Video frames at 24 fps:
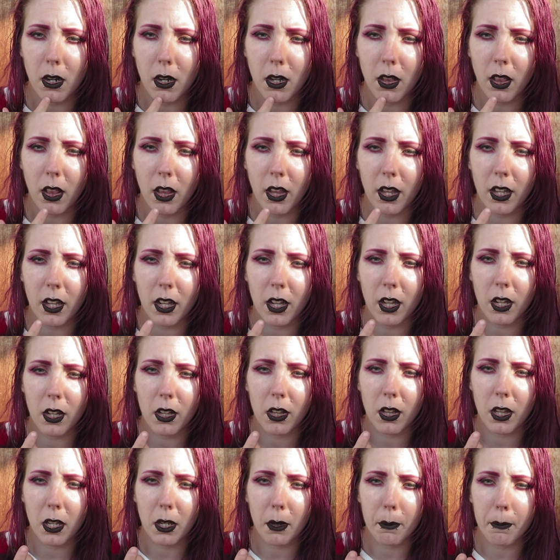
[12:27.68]
like
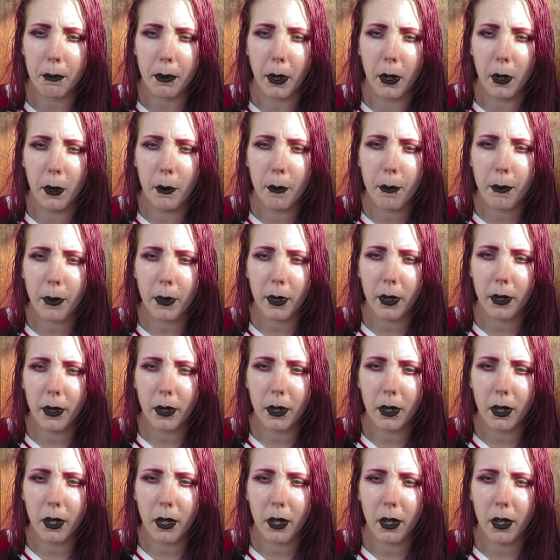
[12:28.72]
a poop
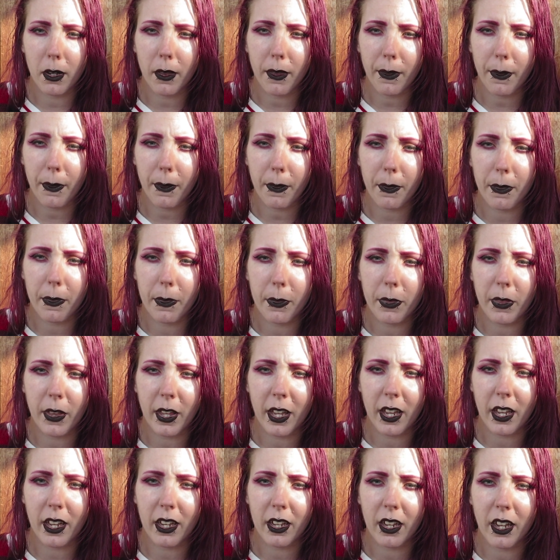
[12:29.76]

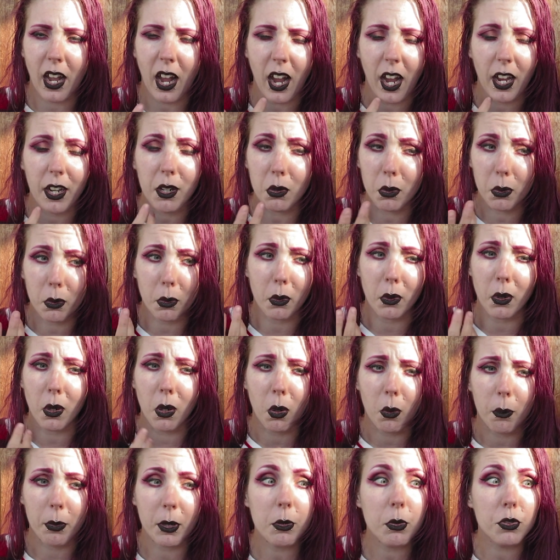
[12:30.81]
thing. I don't
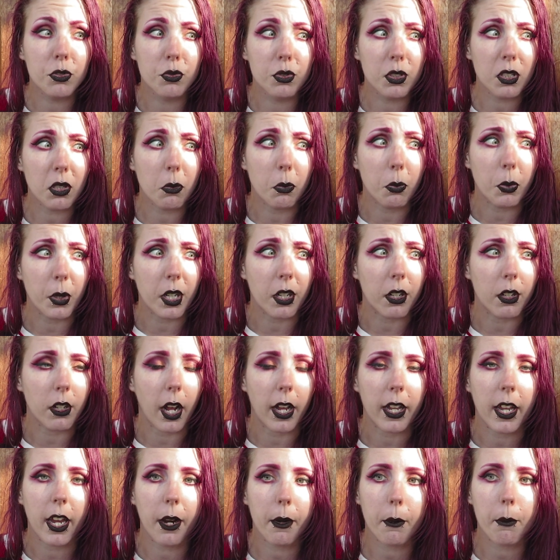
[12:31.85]
know, but it was really weird.
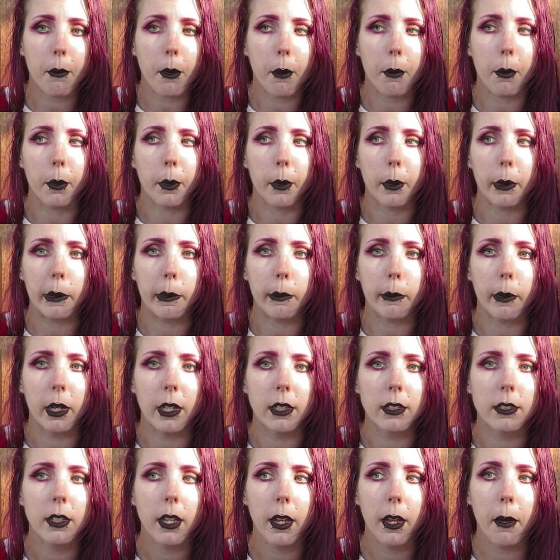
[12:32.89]
I can't remember what it
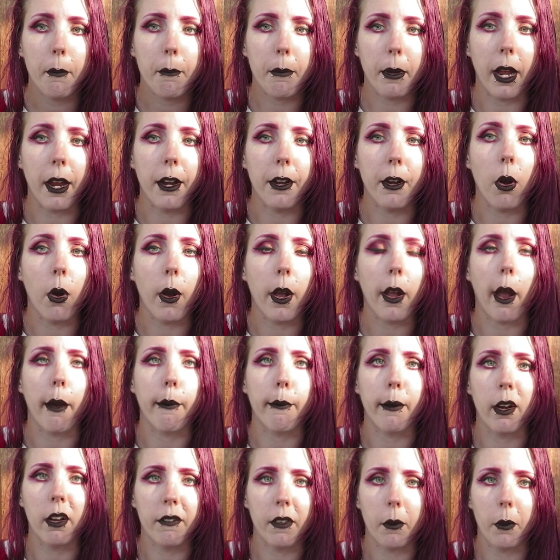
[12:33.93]
was, but I know I got
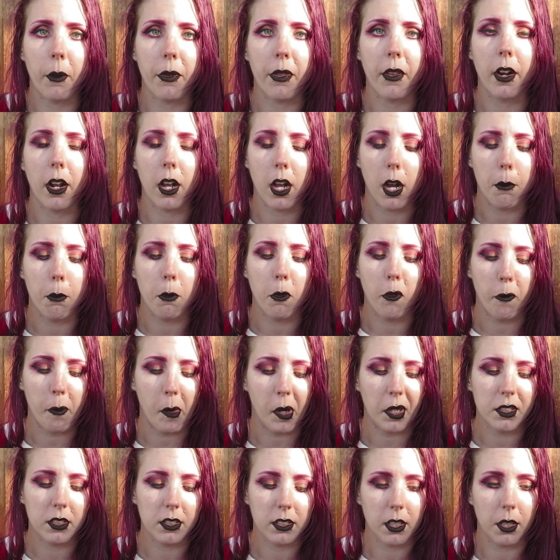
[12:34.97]
rid of it within a couple of
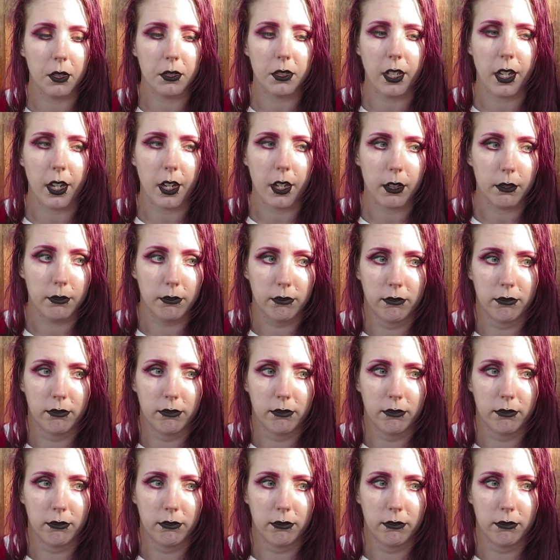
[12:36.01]
months because I was like,